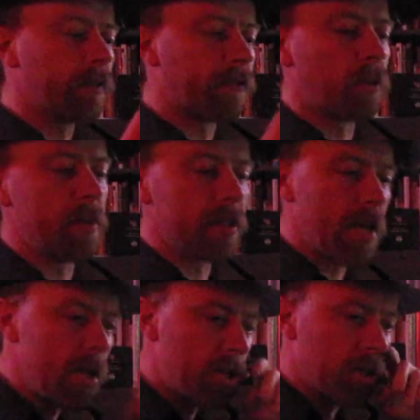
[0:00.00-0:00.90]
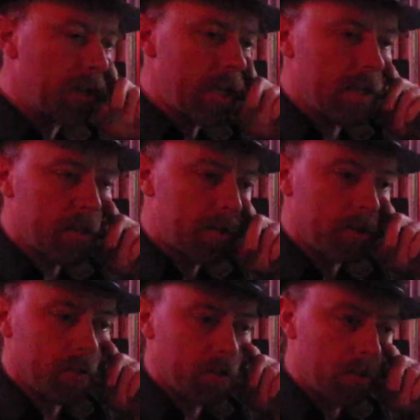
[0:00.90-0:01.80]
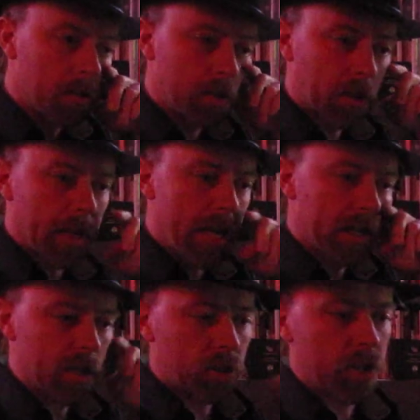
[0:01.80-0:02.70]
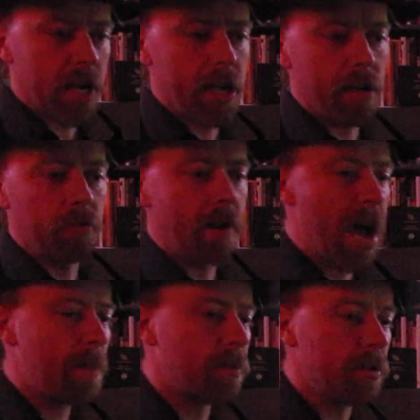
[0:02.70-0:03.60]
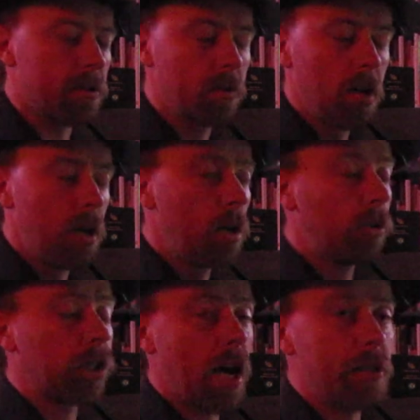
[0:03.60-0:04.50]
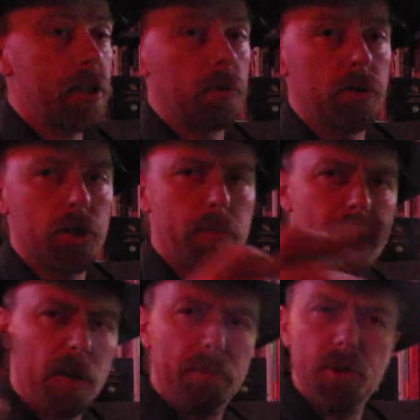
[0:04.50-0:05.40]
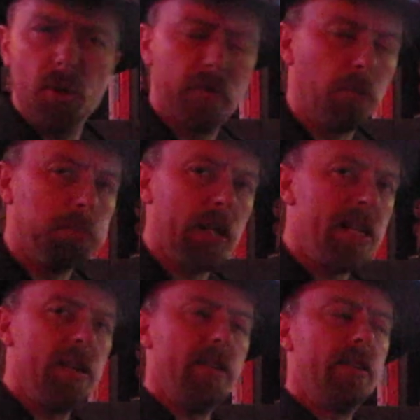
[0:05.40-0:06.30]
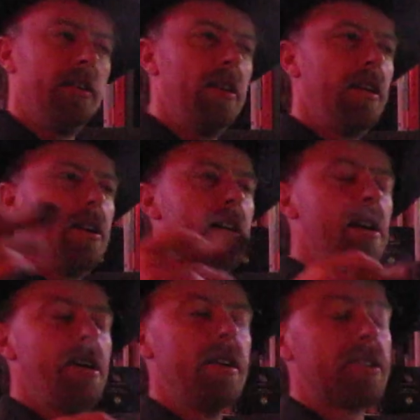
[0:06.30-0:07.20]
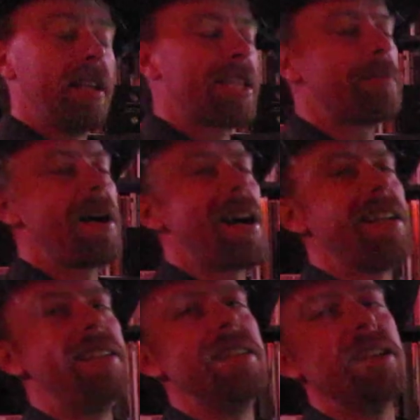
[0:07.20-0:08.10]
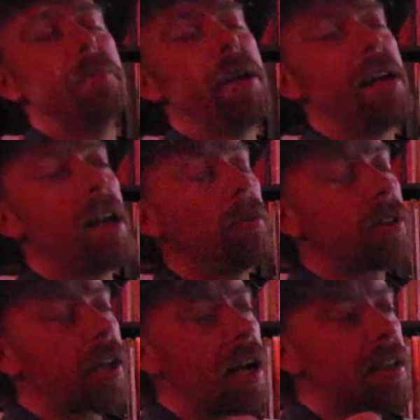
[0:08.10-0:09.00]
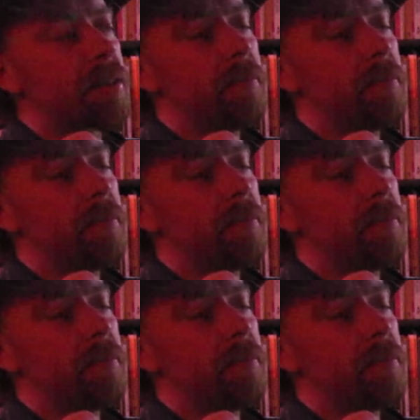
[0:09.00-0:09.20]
fermentation into the Connecticut Shade wrappers, which I think would just make a beautiful blend. So that's my idea, man. I wish I had some